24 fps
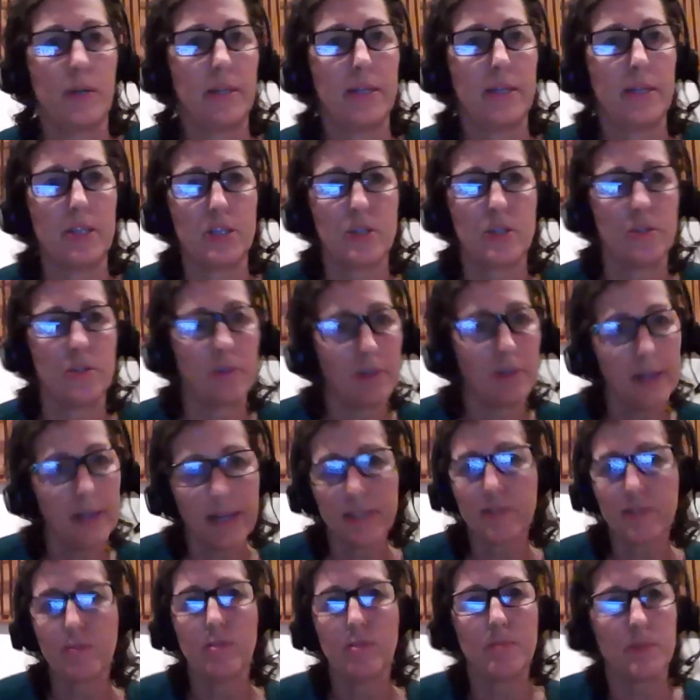additional
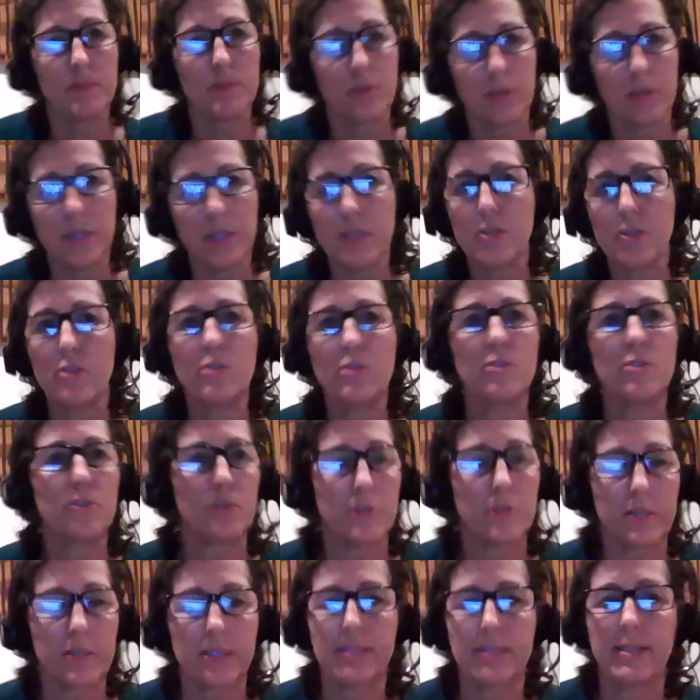classrooms or teachers
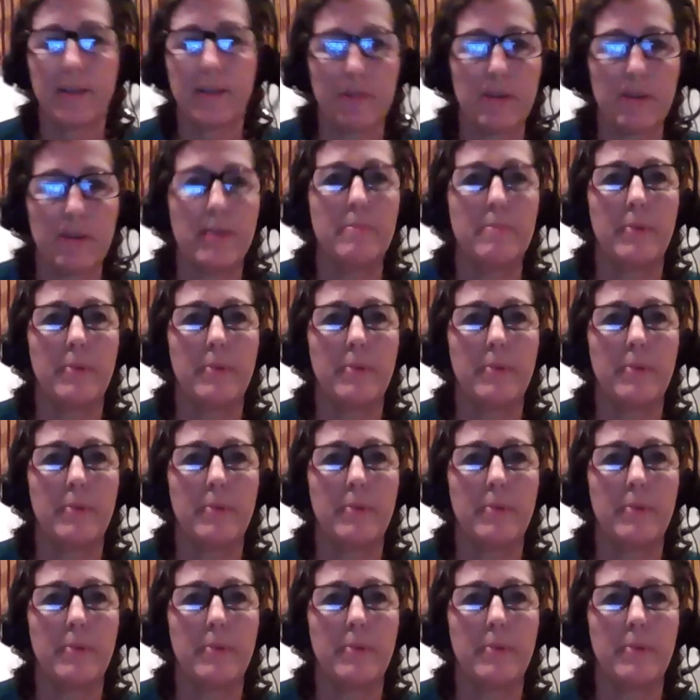or et cetera,